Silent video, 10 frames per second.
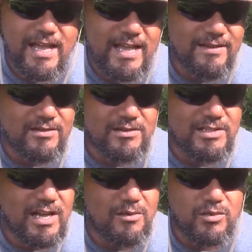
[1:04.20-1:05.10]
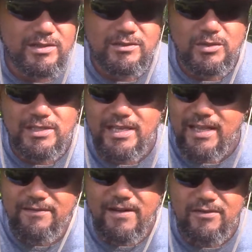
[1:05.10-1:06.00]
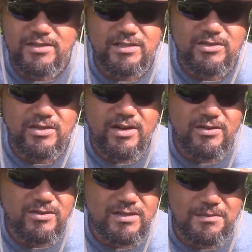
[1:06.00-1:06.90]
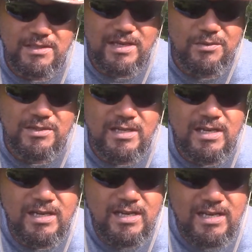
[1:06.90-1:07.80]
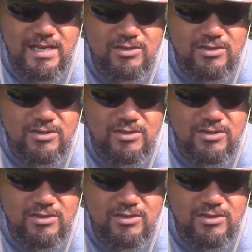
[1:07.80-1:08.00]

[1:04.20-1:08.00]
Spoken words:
I even shot one day like 500 or 600 arrows or something. That was, I